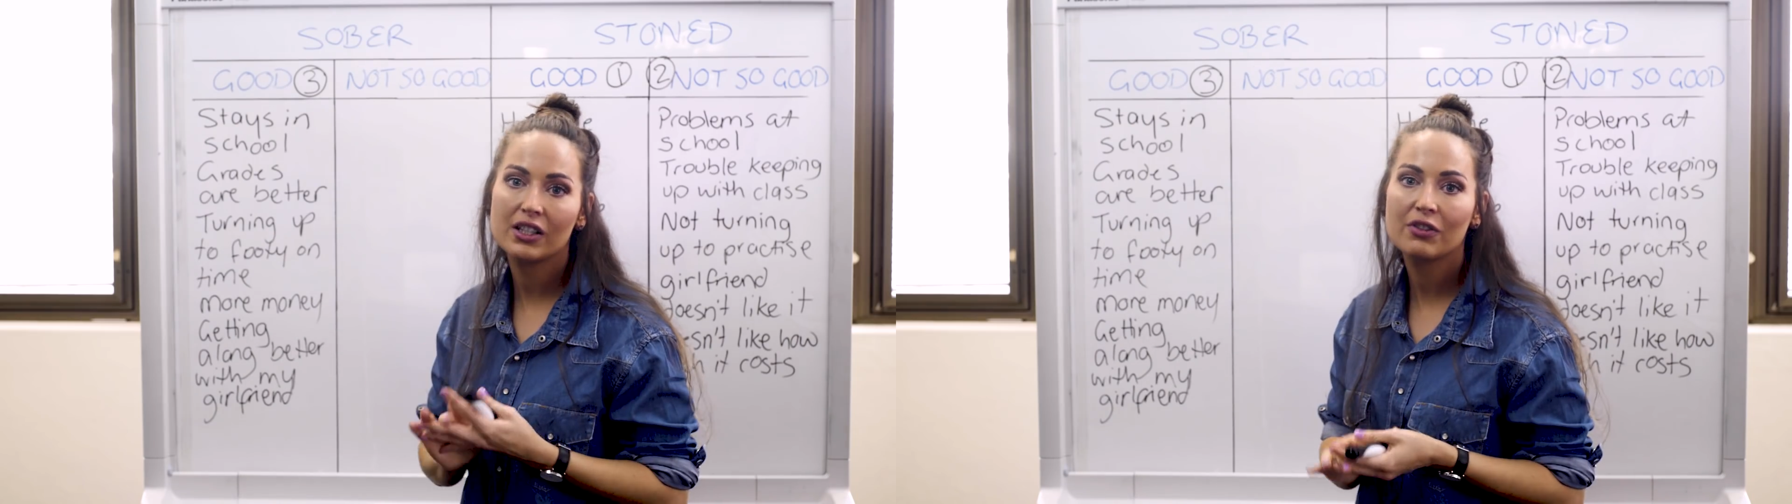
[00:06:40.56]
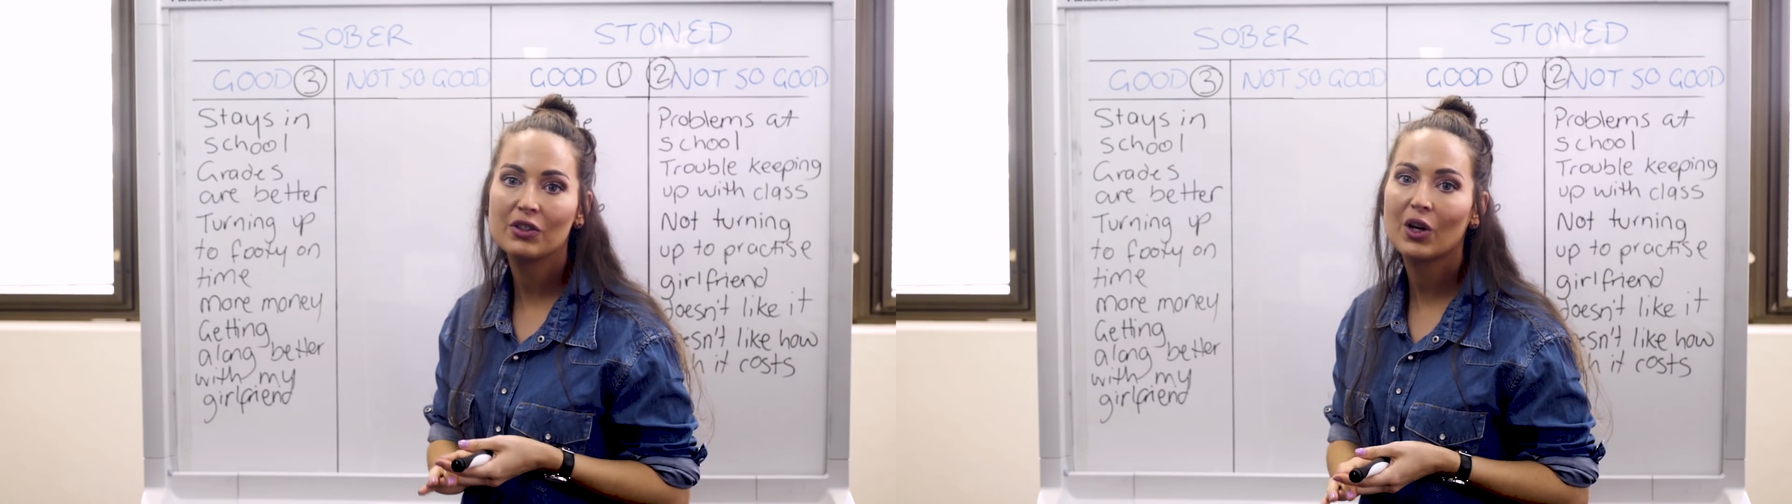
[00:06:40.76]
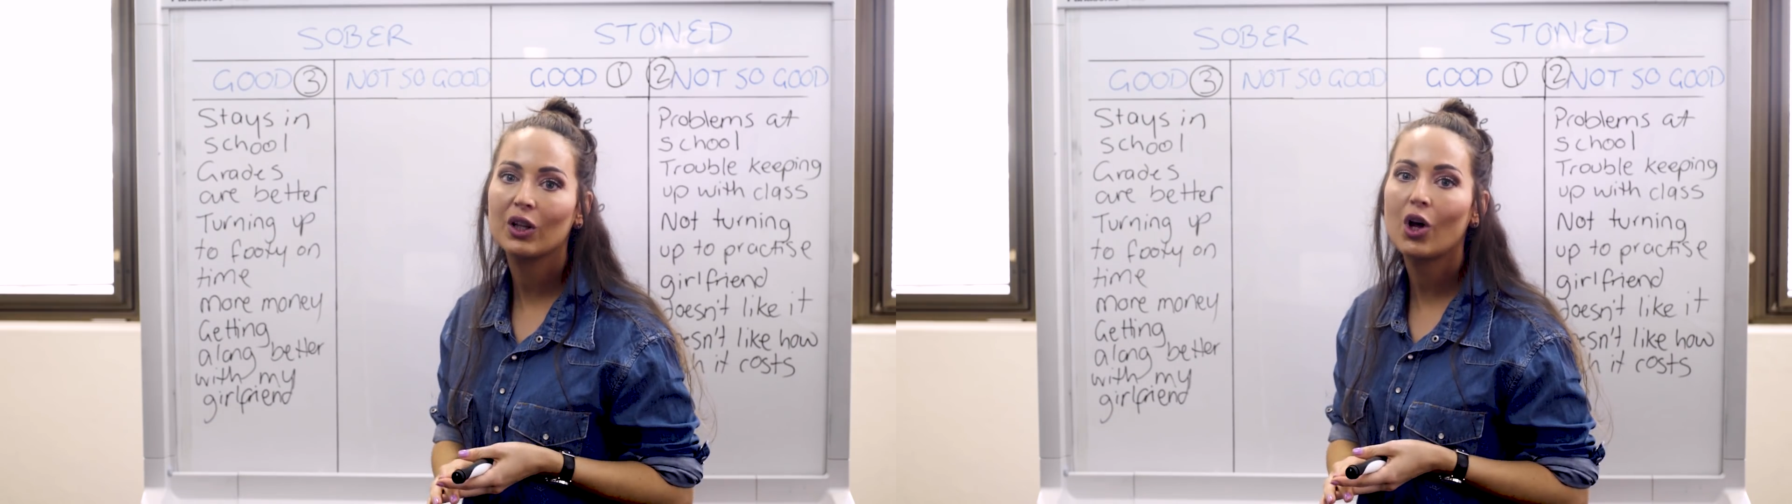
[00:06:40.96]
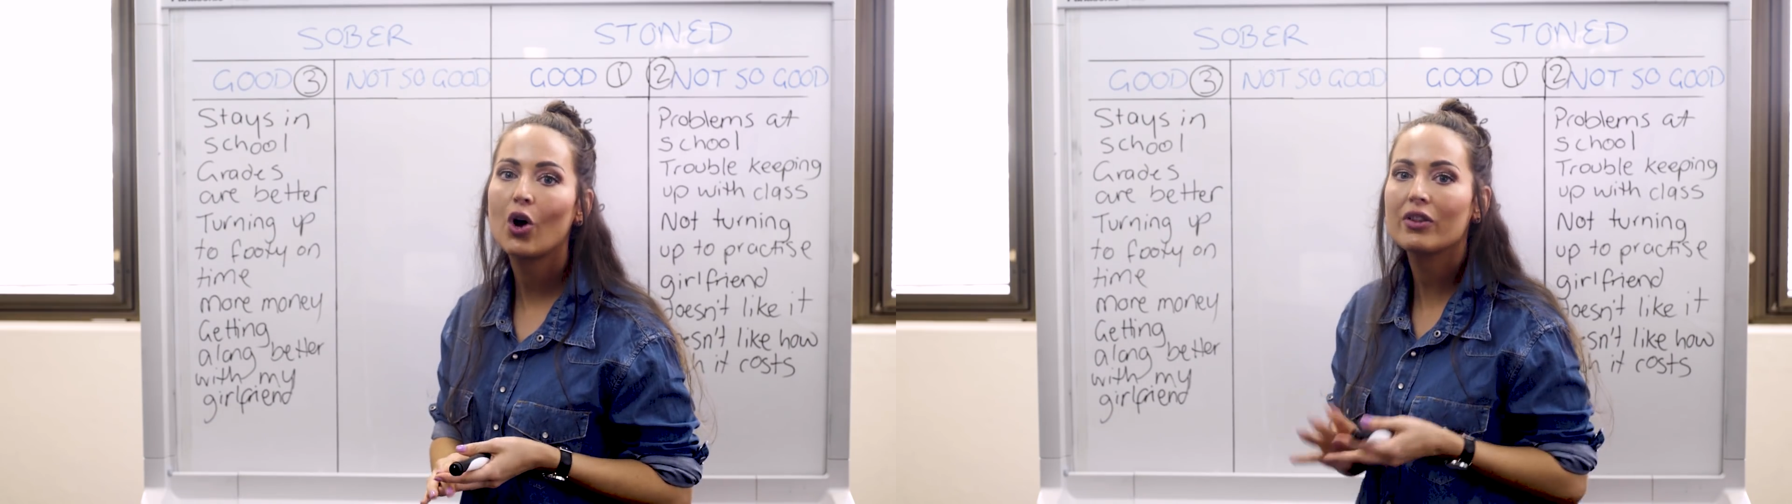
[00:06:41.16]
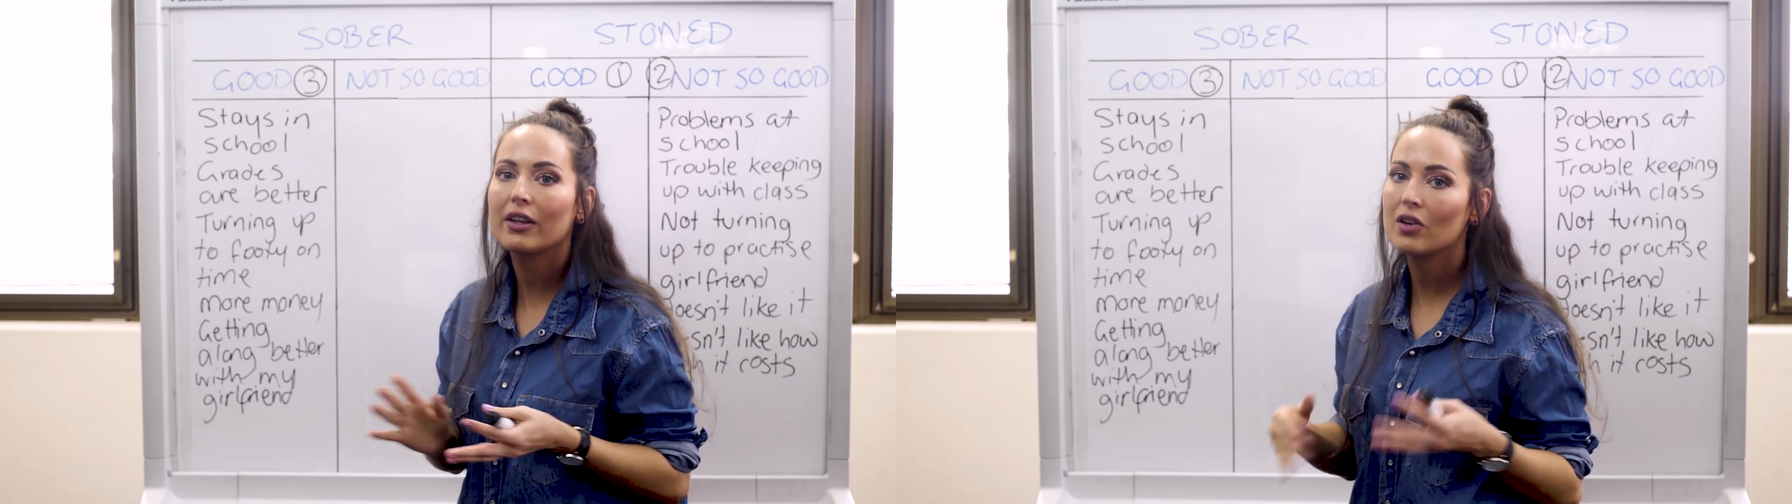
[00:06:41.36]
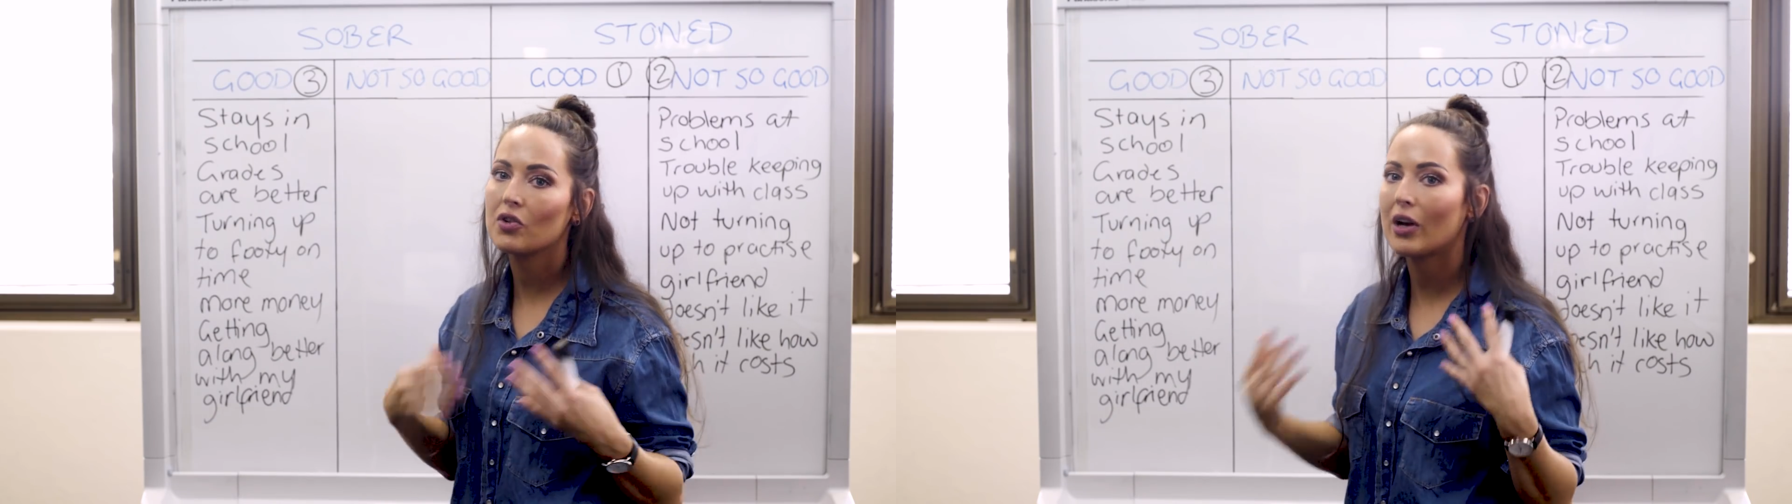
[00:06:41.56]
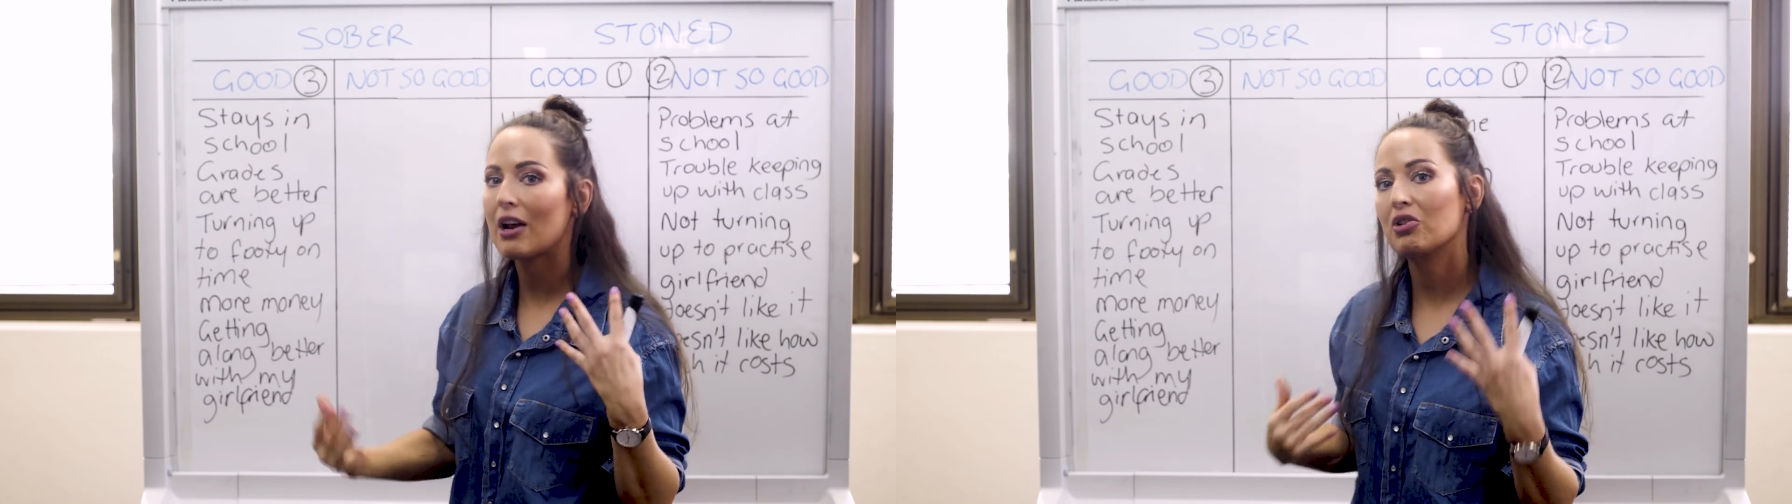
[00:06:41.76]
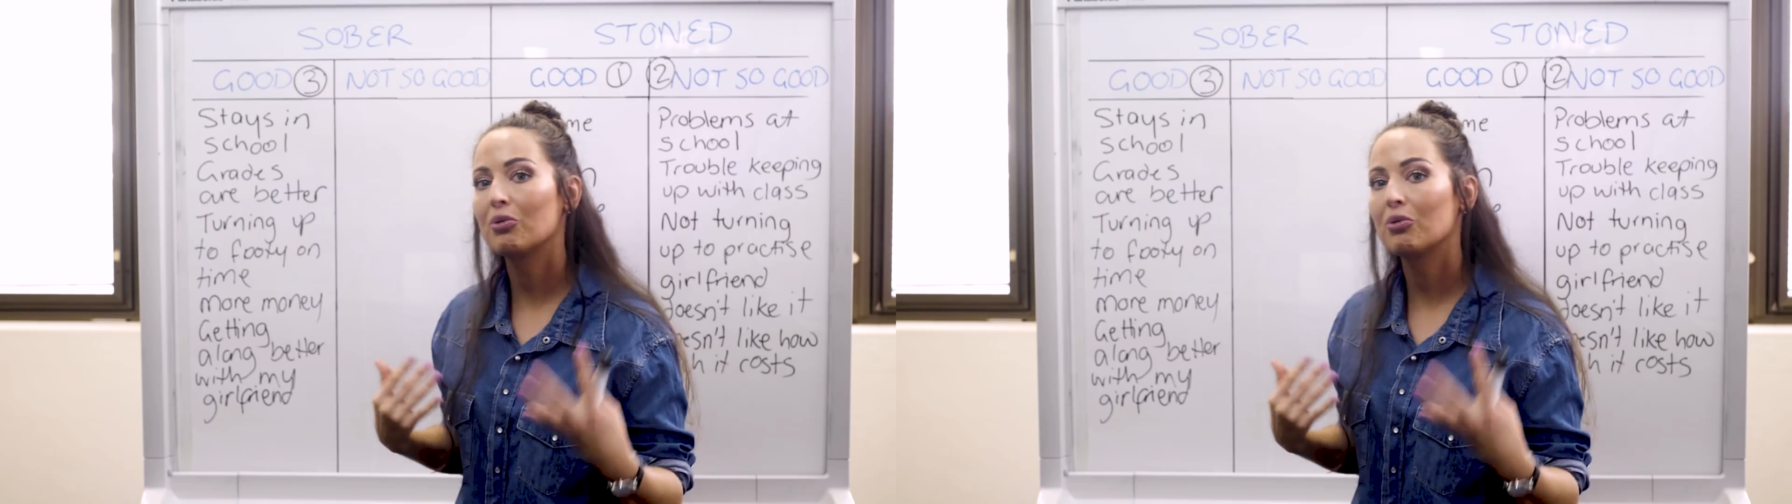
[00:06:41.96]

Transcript: for so long that they don't actually